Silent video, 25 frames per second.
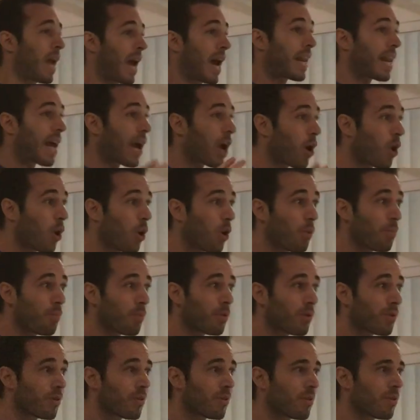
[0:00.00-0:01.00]
And I hope,
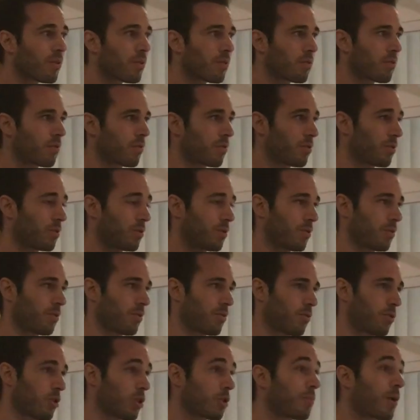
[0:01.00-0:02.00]

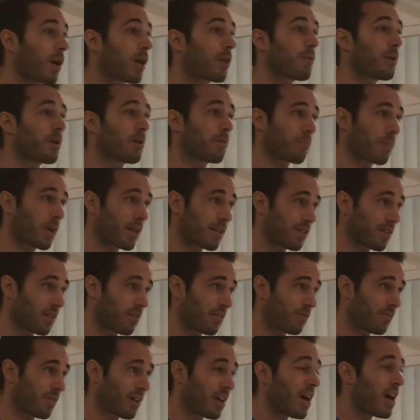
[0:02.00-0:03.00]
just by being
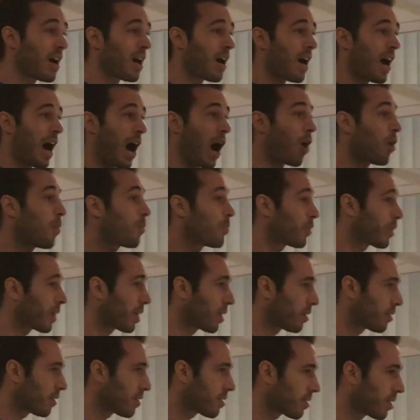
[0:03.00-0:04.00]
myself, I hope you
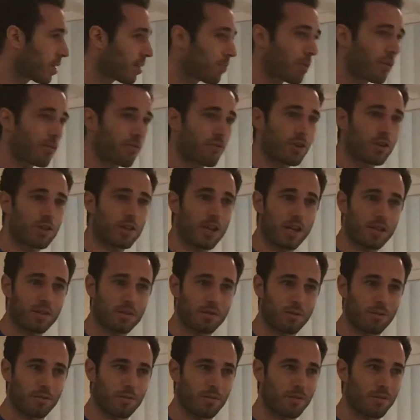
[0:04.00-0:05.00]
can understand my French
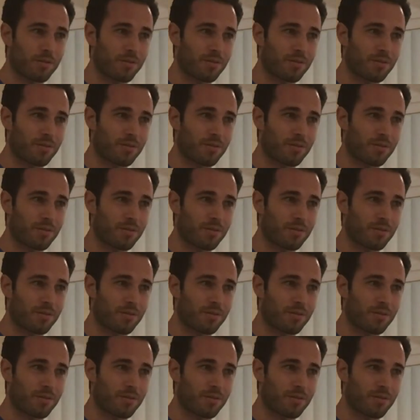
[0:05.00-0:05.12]
accent.